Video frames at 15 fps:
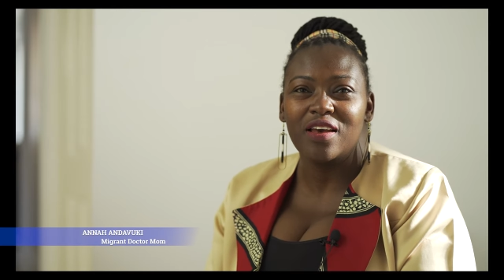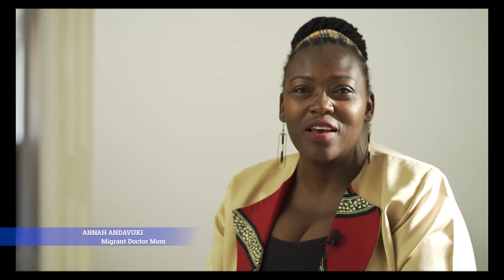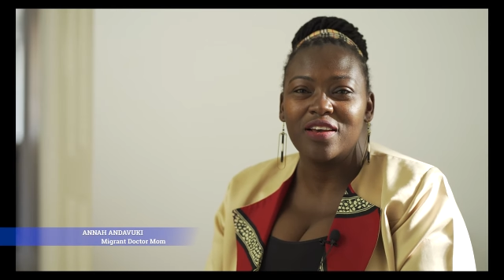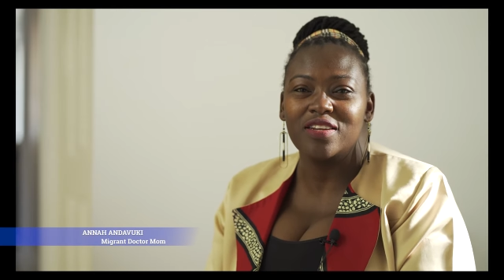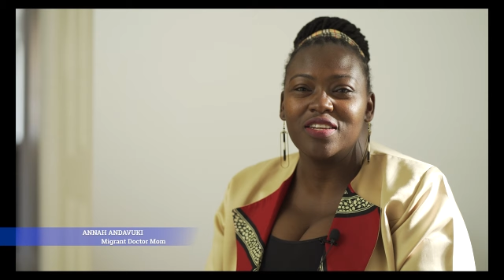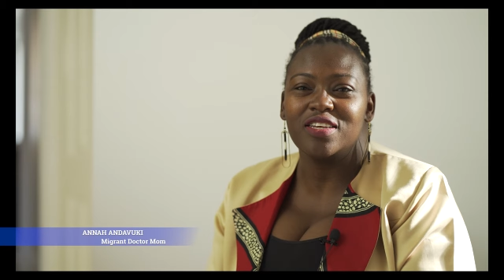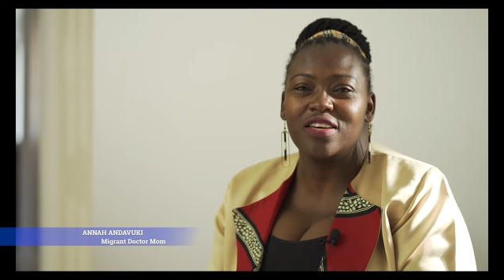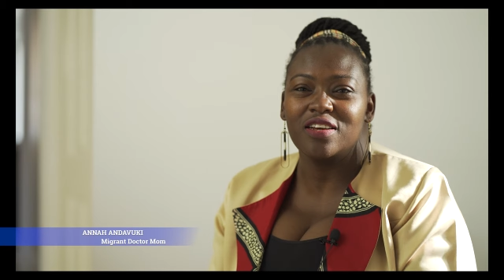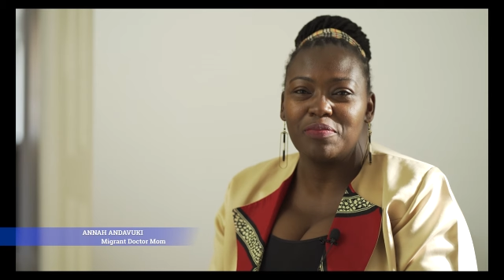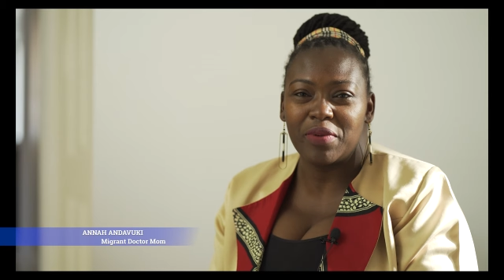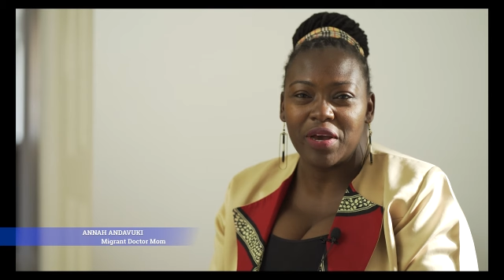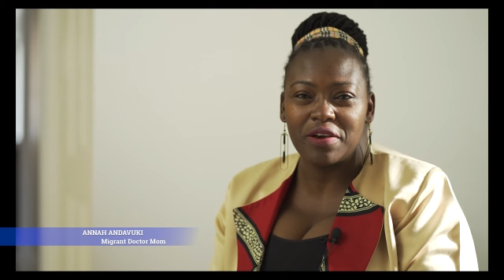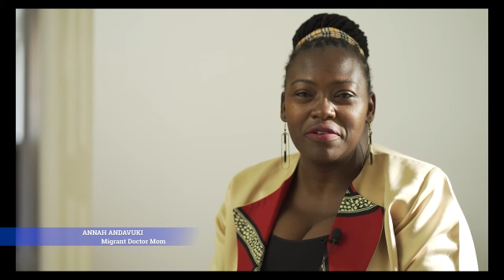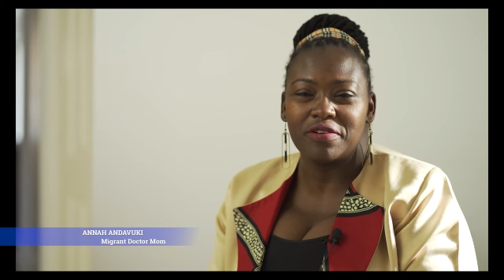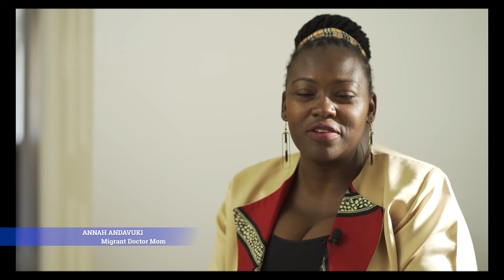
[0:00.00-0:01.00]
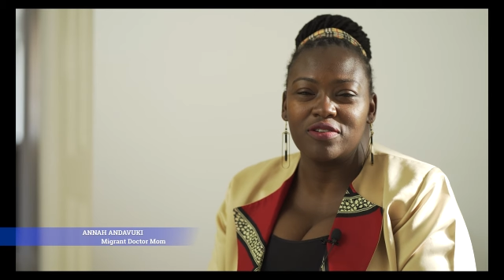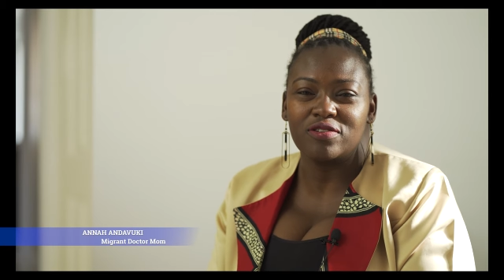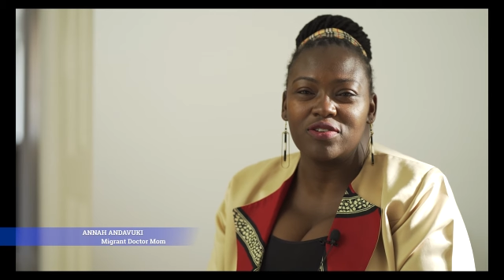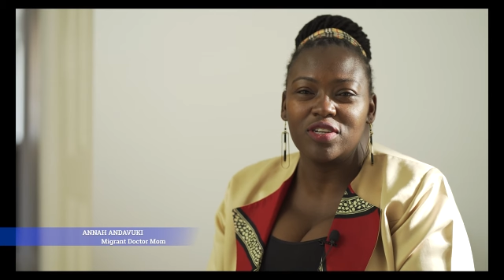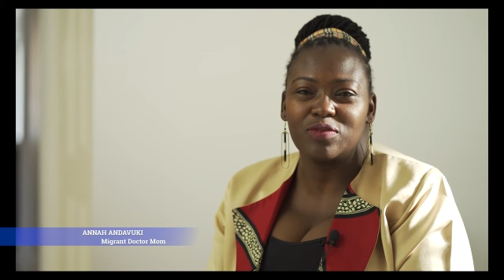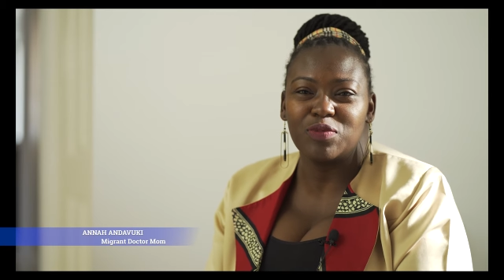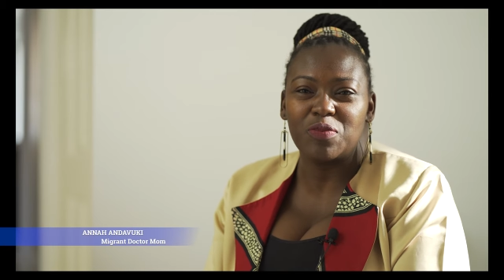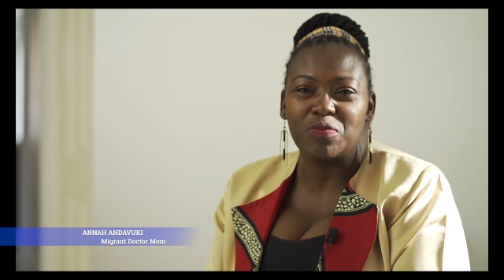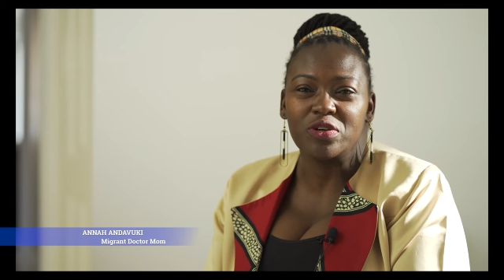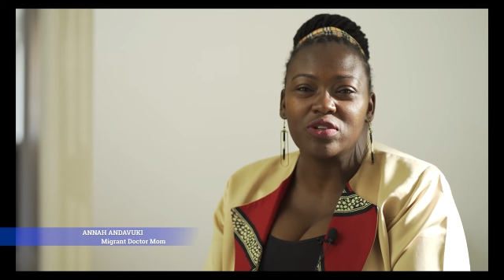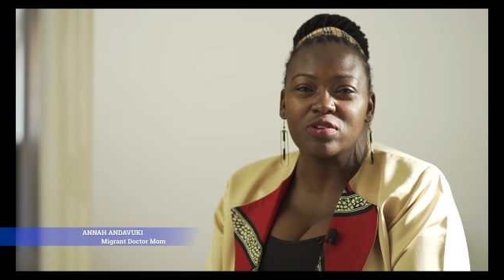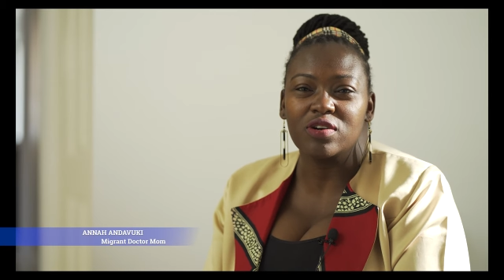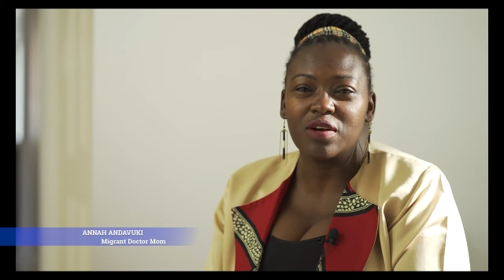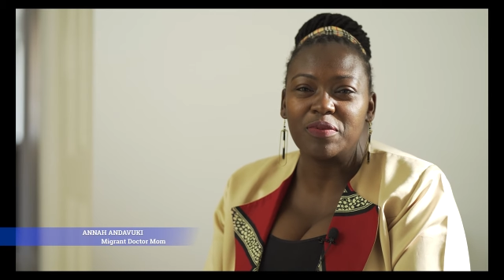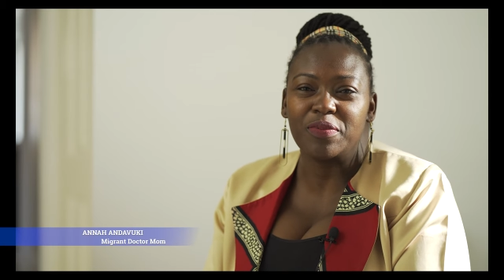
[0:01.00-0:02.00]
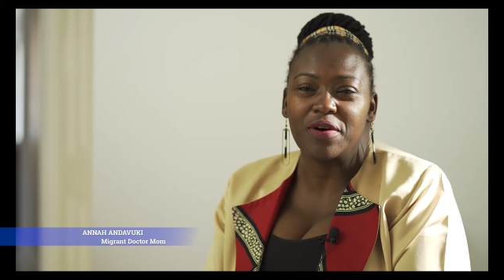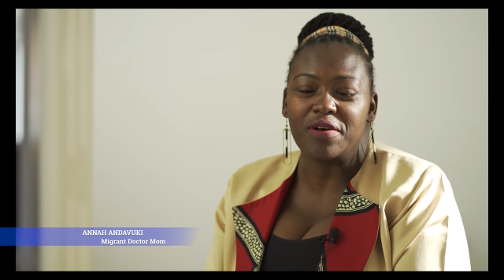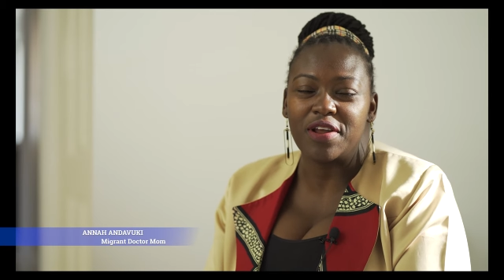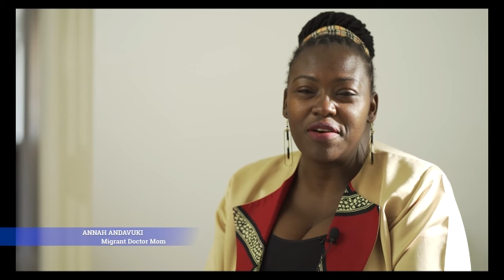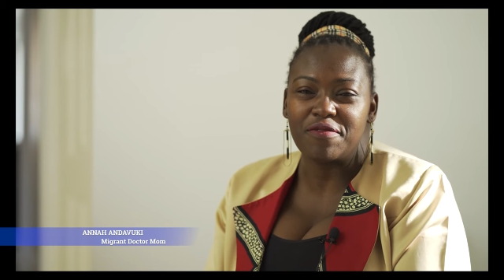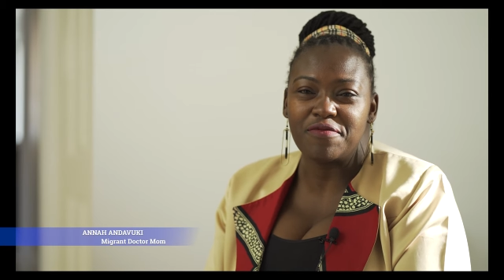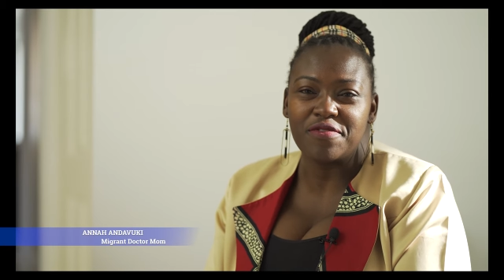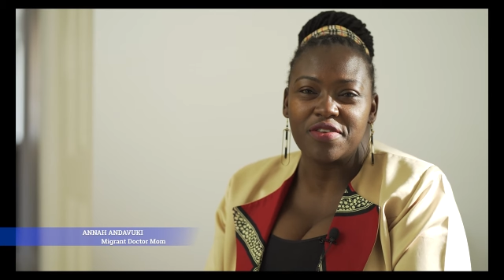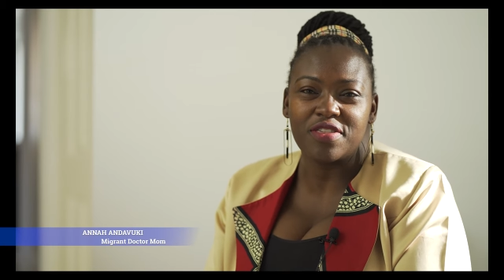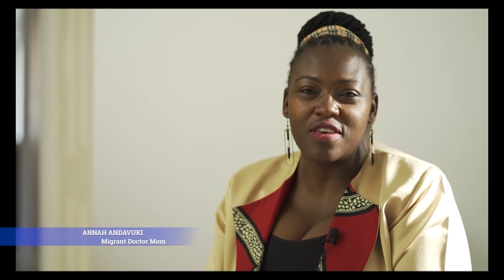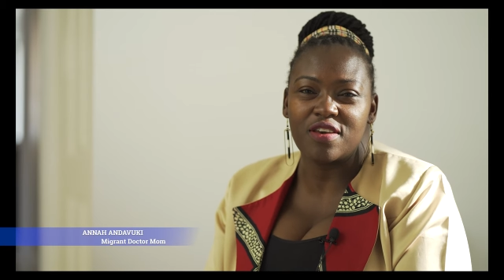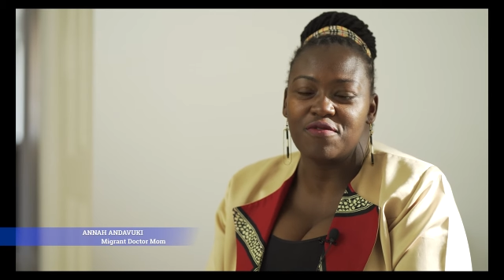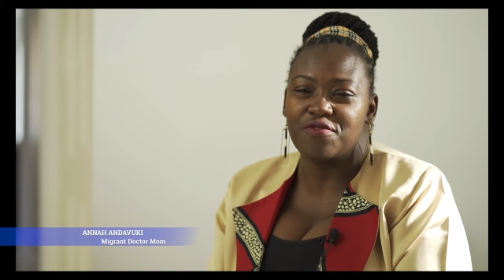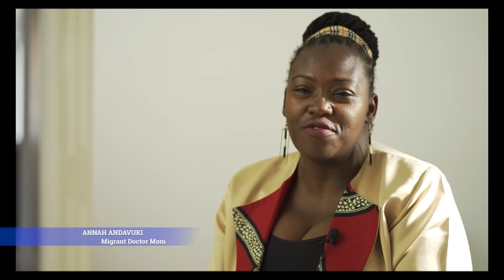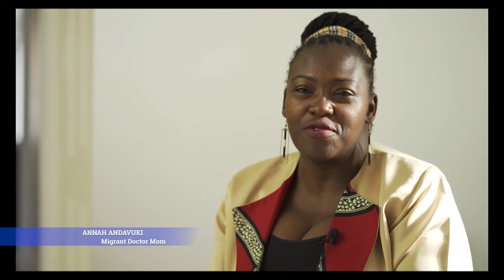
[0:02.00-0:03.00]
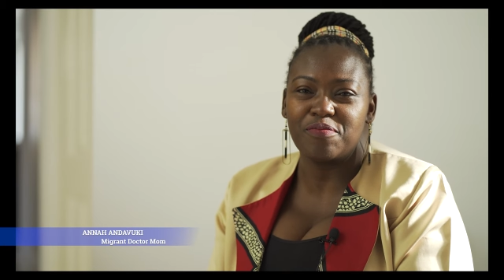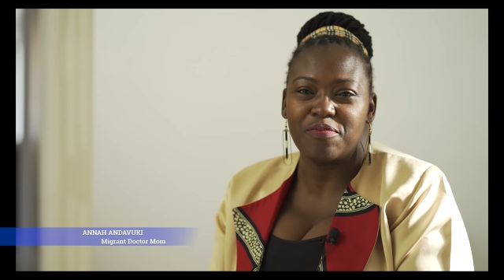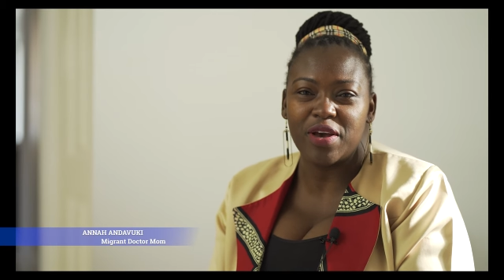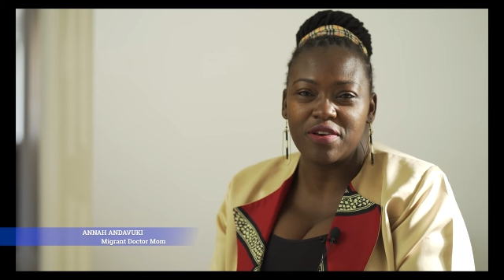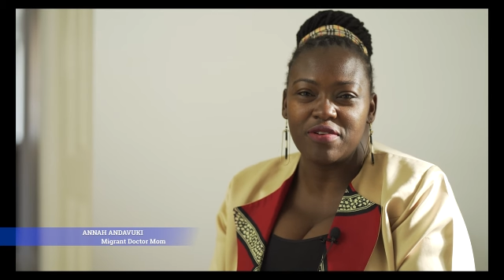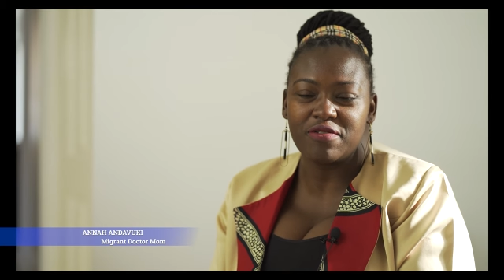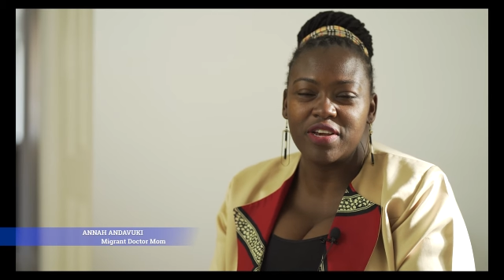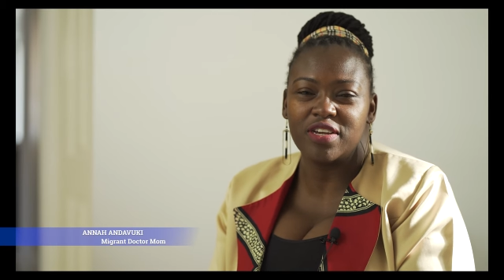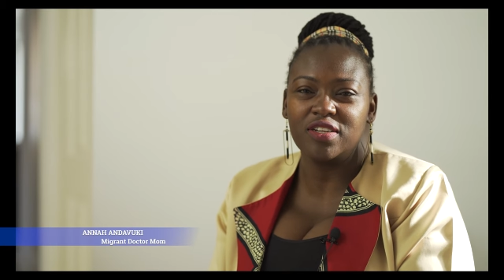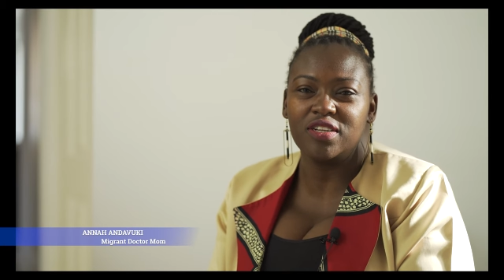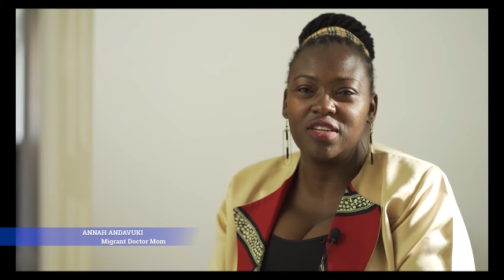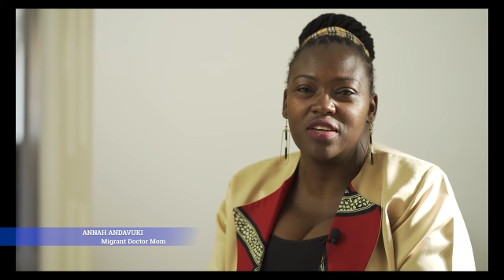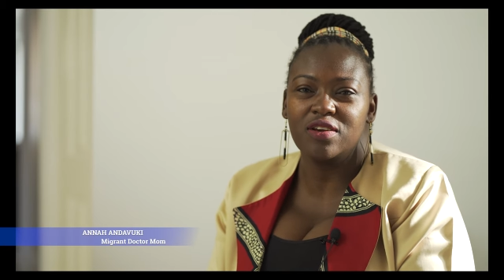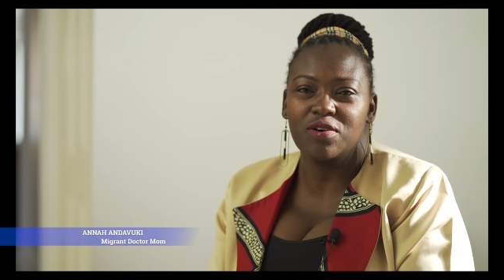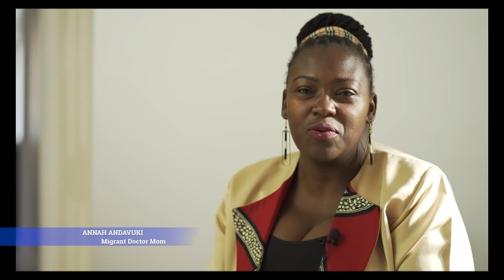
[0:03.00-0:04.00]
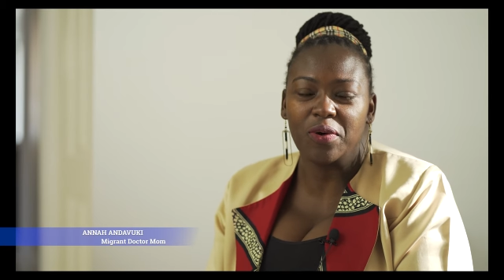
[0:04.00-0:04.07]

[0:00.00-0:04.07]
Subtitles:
And here at Migrant Dr. Mom, we talk about everything from migrating,